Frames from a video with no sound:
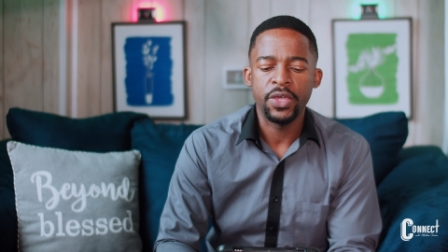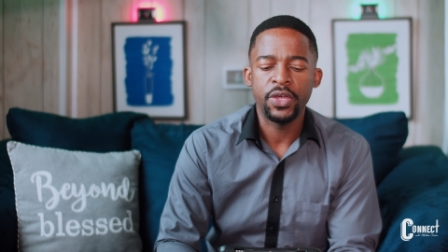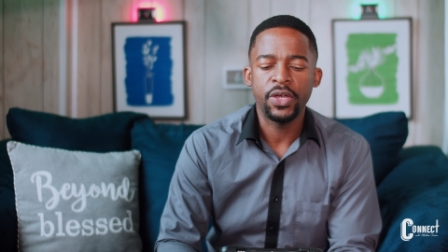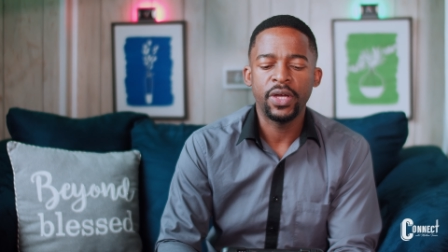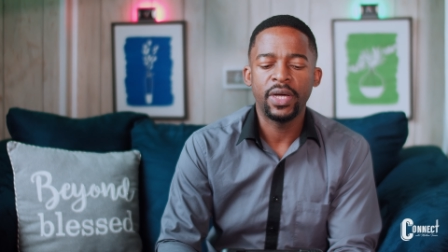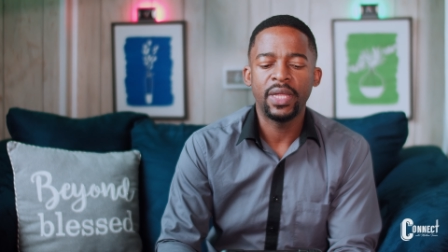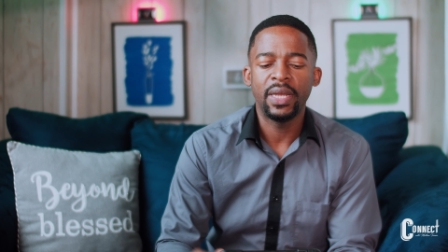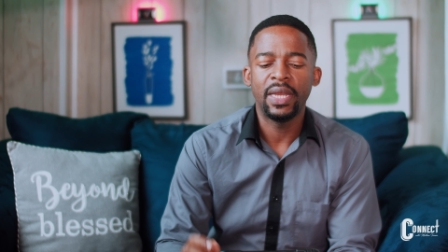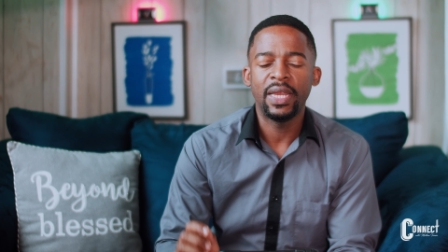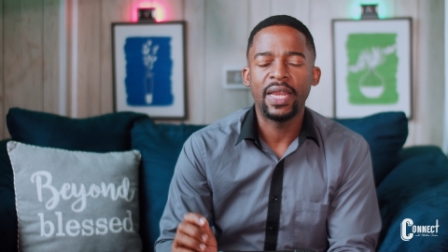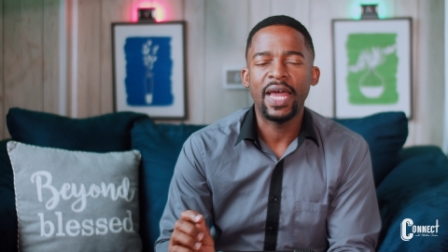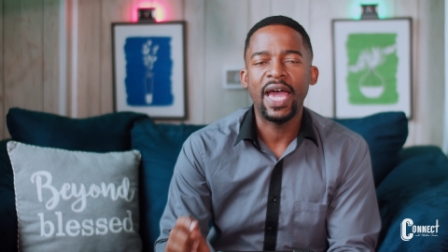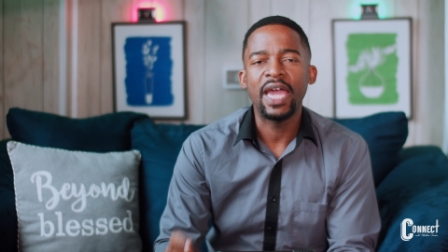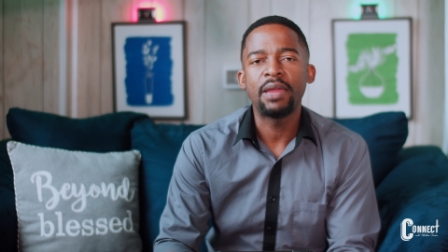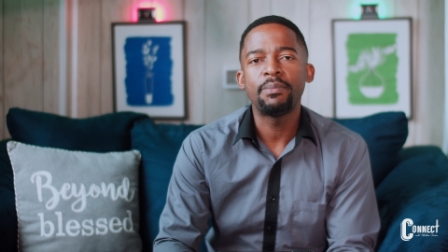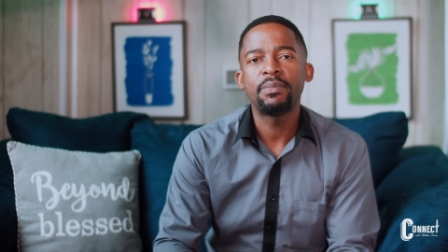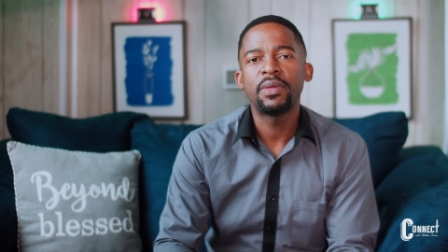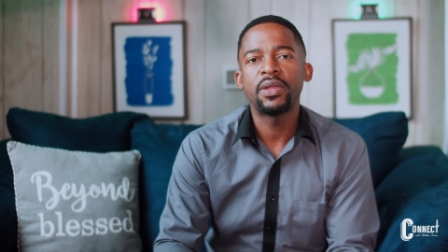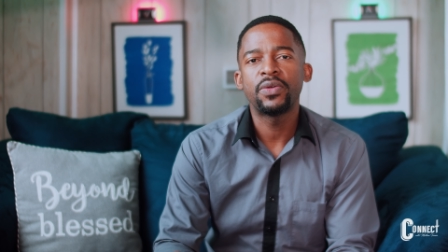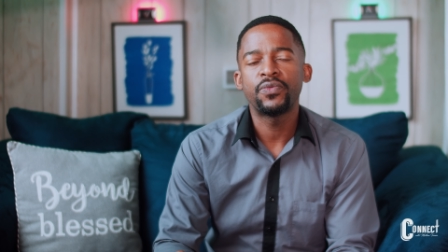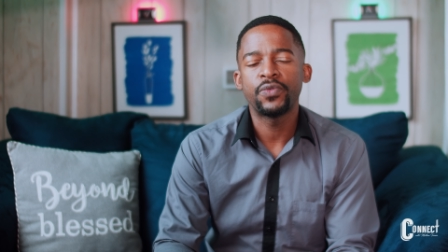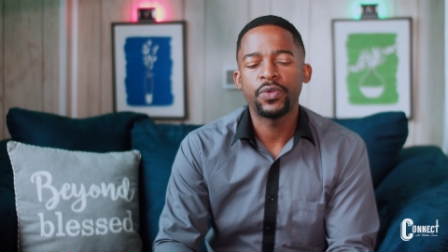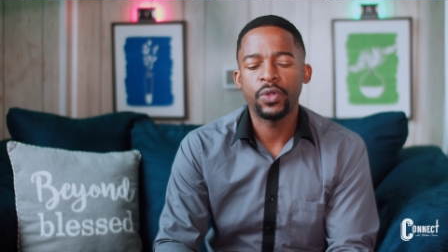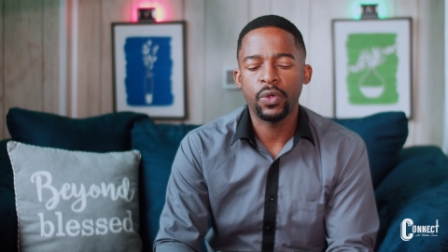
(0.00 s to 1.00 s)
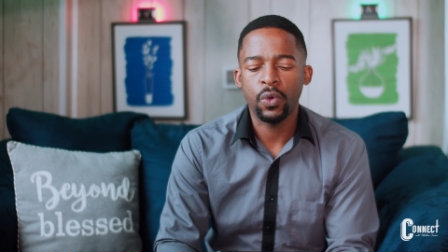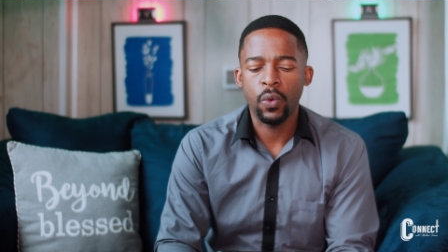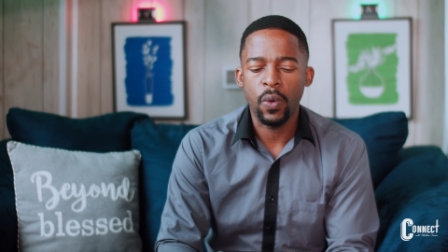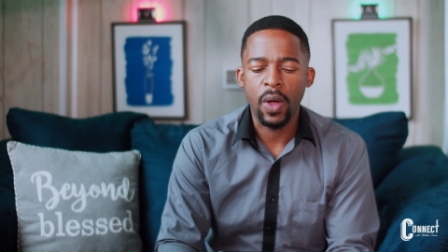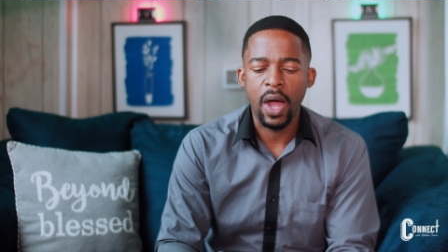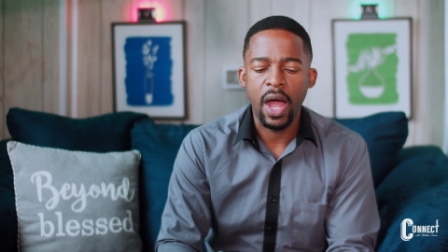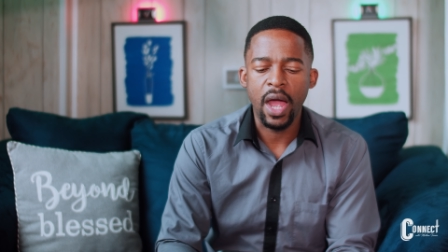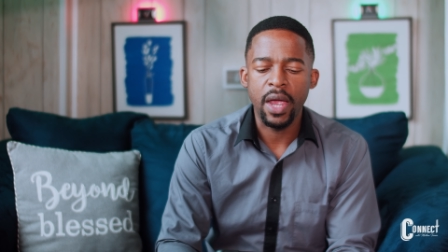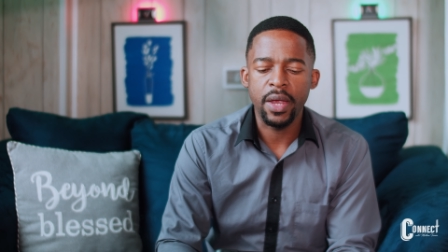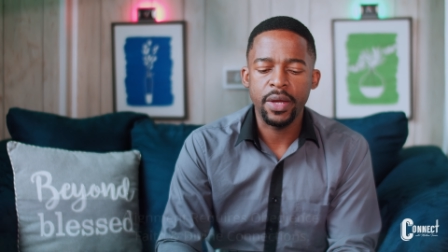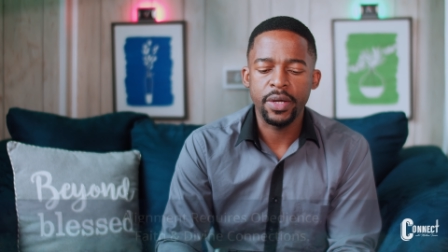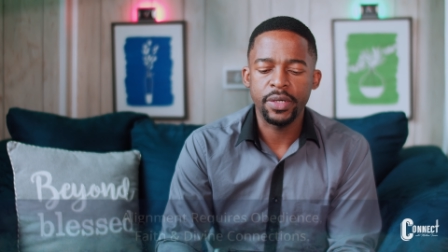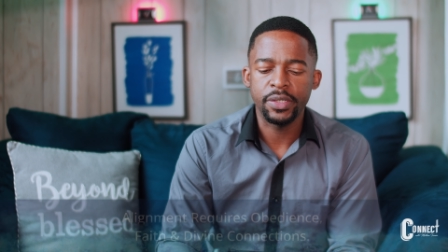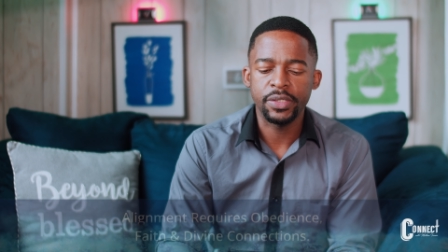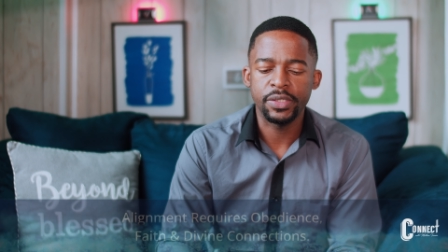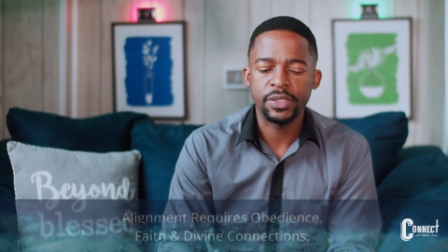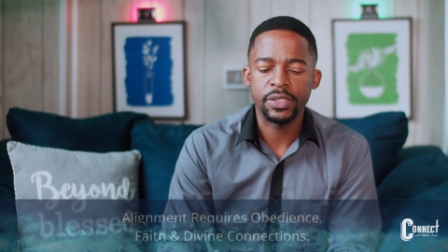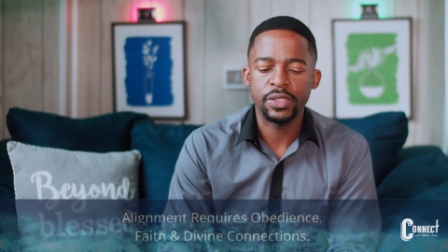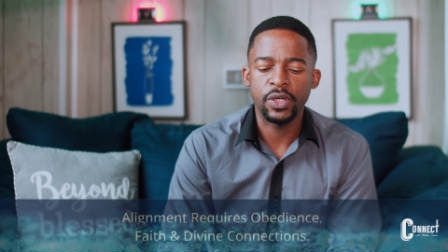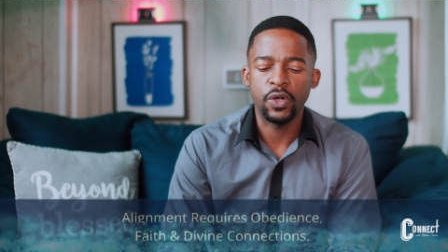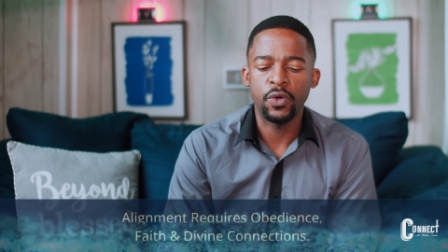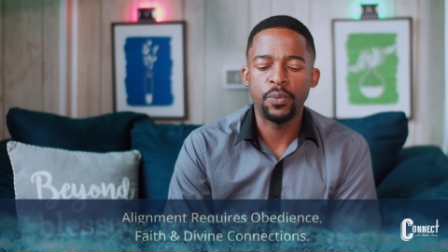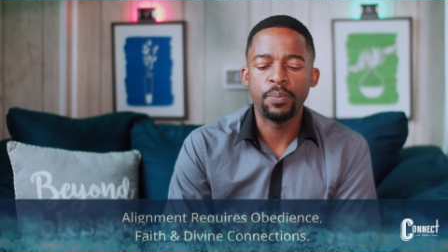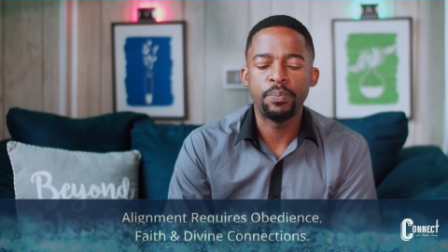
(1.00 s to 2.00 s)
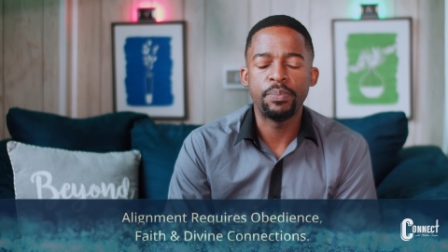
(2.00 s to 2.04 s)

Your alignment requires